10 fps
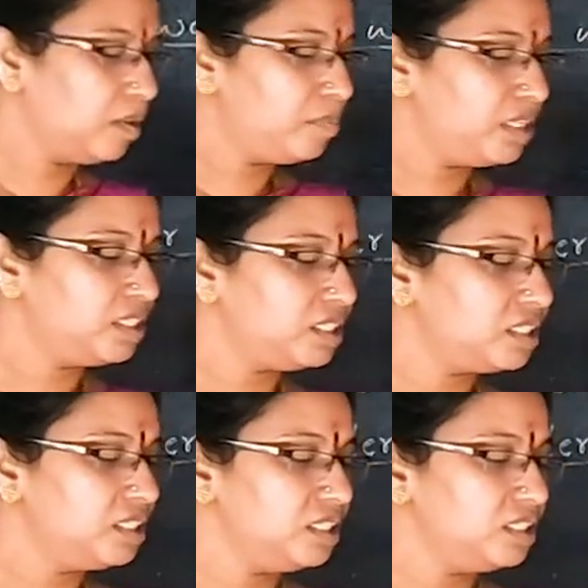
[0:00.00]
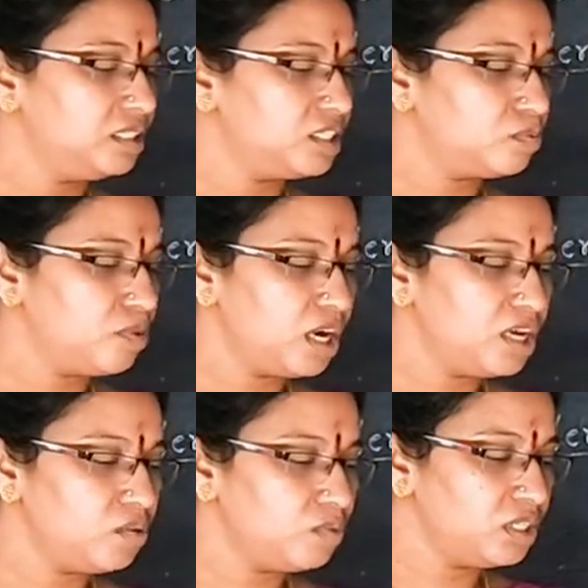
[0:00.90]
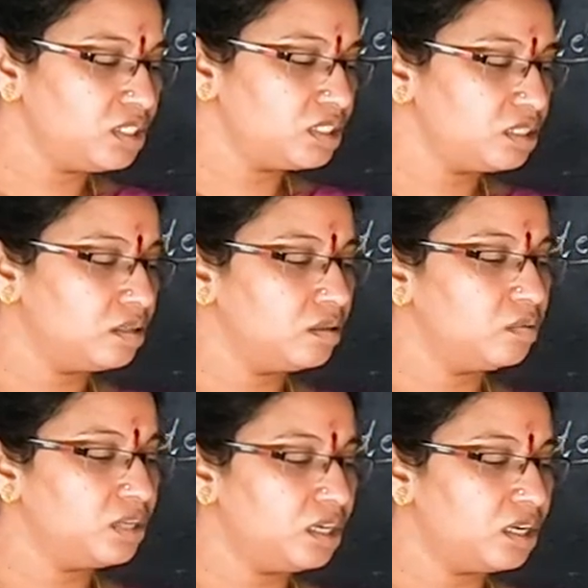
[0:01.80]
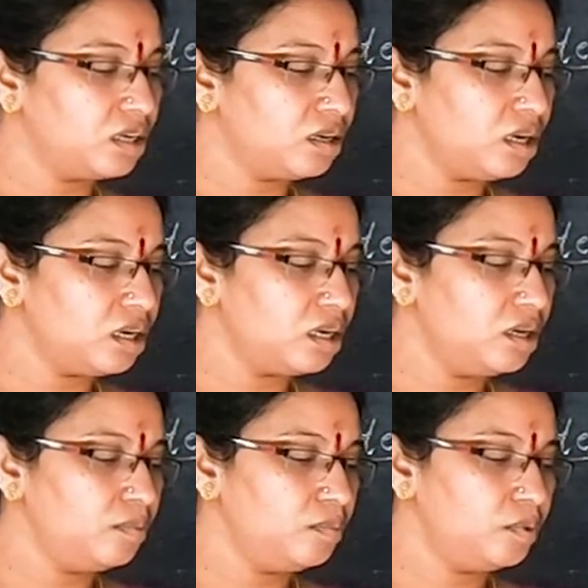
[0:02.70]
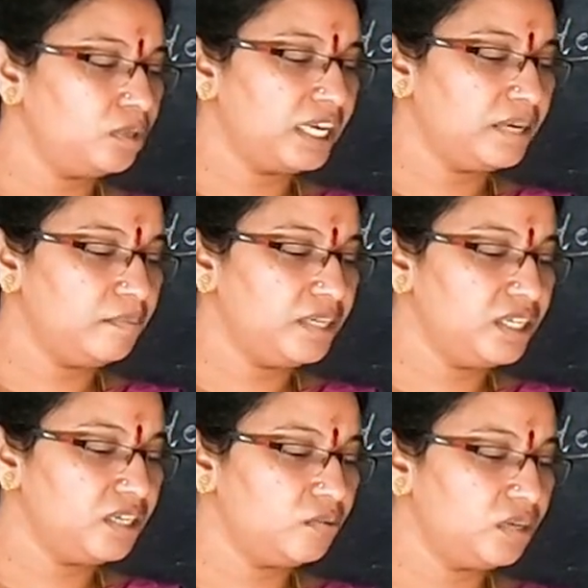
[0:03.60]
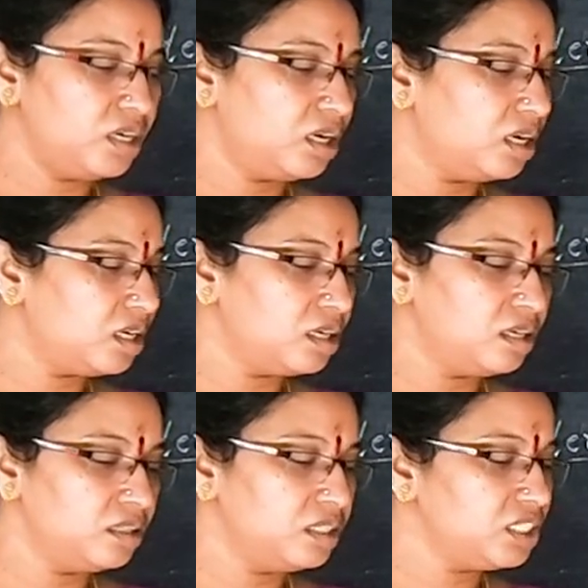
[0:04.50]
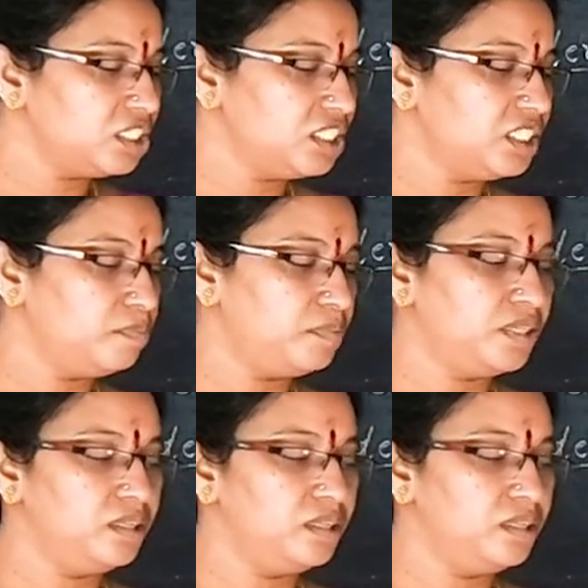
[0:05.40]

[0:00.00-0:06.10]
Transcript: Mother, the smaller one are called boat and bigger one are the sheep.